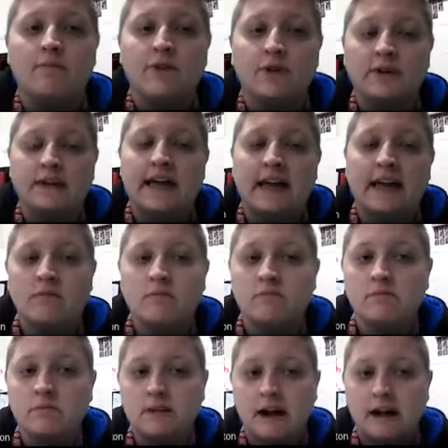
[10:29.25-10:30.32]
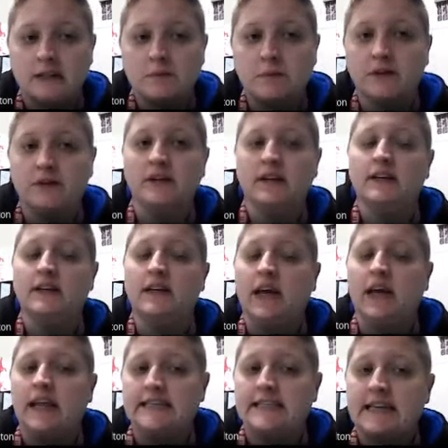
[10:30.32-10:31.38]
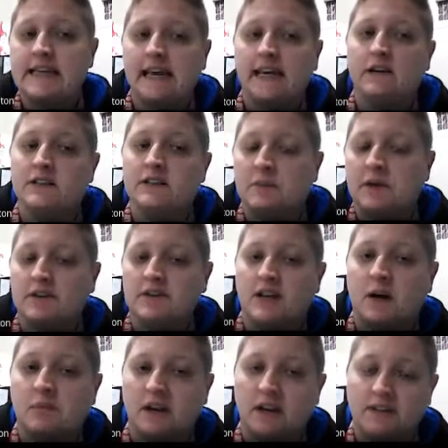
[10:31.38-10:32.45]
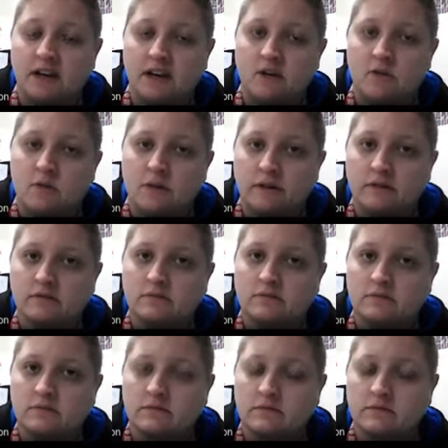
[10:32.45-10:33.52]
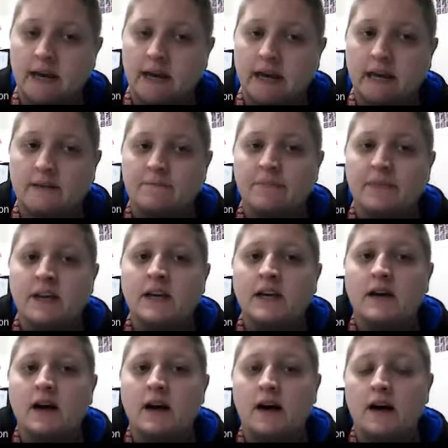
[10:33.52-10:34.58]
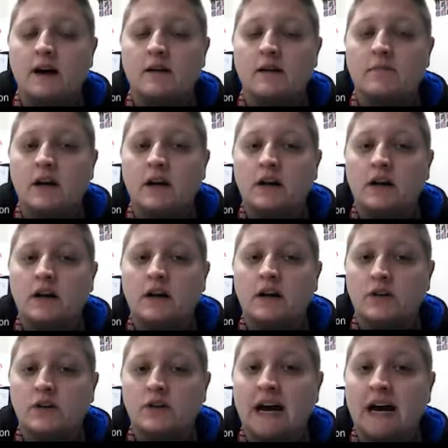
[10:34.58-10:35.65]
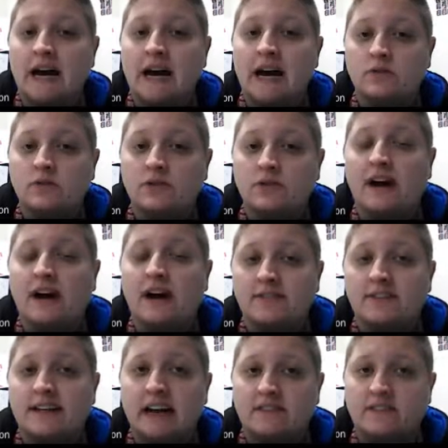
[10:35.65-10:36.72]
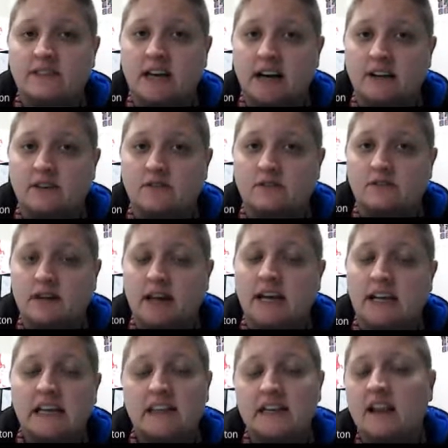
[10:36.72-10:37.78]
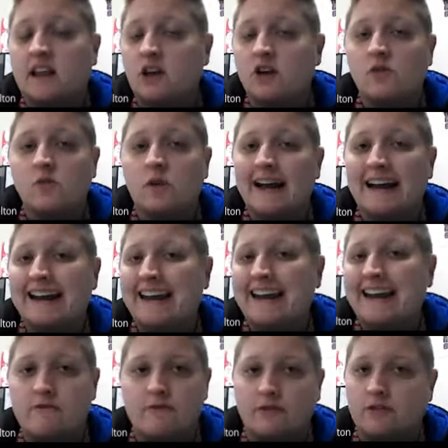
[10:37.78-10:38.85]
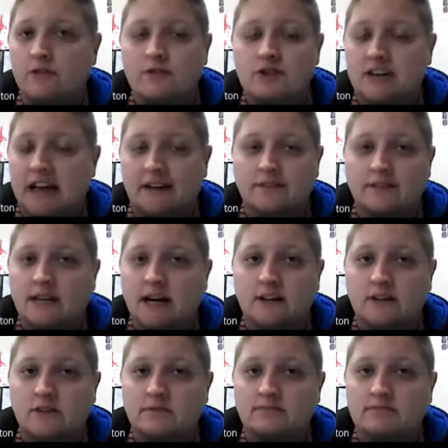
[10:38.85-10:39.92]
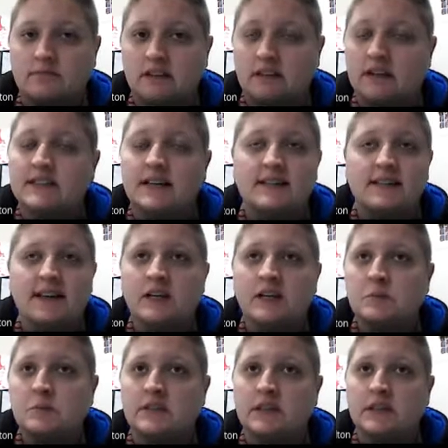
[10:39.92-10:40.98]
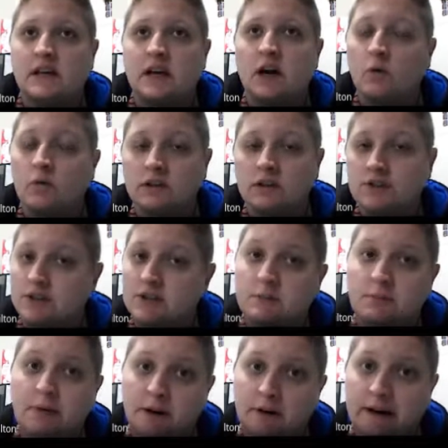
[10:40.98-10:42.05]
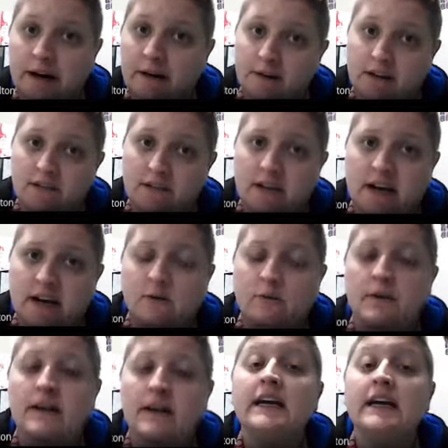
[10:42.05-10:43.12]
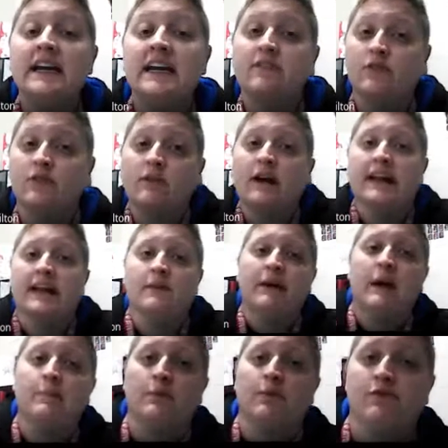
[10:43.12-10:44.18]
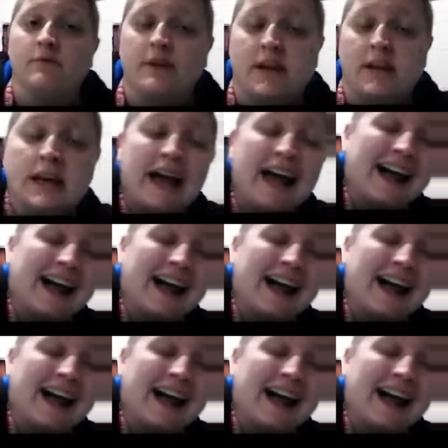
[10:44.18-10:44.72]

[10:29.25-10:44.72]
your name, class period, and the date goes up here in the top left-hand corner, okay? Your title, you have to have a title. Anything that you write ever should have a title, unless I say explicitly, oh, well, it's just a paragraph, you don't have a title. But if you're writing a paper for me,